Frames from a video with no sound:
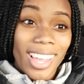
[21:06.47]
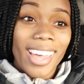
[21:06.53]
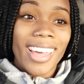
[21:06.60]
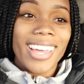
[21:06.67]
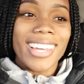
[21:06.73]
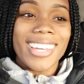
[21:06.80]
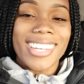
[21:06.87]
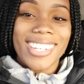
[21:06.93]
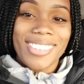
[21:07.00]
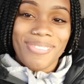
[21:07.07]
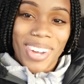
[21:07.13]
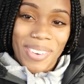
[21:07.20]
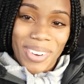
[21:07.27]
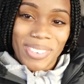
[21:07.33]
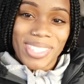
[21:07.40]

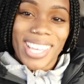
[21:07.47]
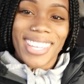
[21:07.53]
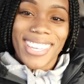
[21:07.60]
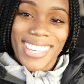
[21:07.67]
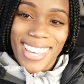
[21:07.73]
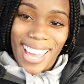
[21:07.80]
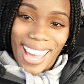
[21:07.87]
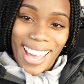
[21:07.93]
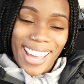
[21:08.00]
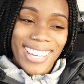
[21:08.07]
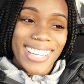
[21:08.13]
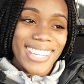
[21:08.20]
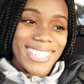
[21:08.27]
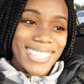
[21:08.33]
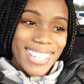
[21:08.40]
My mom's like, yeah,
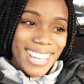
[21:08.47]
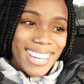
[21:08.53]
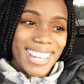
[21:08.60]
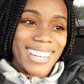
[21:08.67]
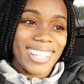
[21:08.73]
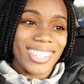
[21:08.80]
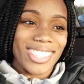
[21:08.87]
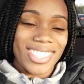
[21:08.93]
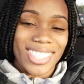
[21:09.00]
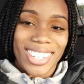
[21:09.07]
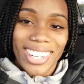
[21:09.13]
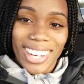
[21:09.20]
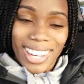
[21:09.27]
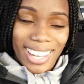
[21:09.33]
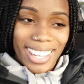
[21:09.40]
he did, and it looks
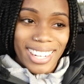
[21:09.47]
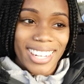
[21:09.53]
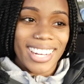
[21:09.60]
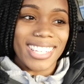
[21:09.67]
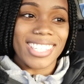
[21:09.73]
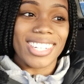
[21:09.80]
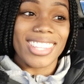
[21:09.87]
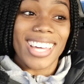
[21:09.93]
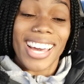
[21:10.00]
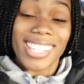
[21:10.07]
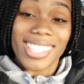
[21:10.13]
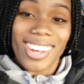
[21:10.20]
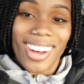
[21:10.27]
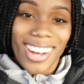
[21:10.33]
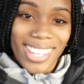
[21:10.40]
good. And I said,
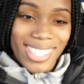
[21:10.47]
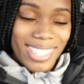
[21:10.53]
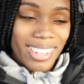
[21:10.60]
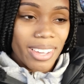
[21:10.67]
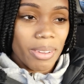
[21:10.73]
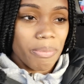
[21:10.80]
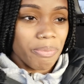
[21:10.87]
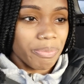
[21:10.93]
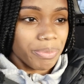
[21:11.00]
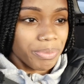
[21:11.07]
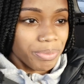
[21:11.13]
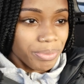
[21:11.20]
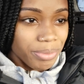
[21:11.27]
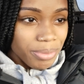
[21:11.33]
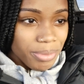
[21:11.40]
that's
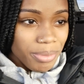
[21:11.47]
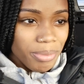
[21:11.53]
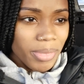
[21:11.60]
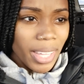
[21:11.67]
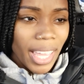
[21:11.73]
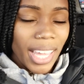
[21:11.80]
awesome.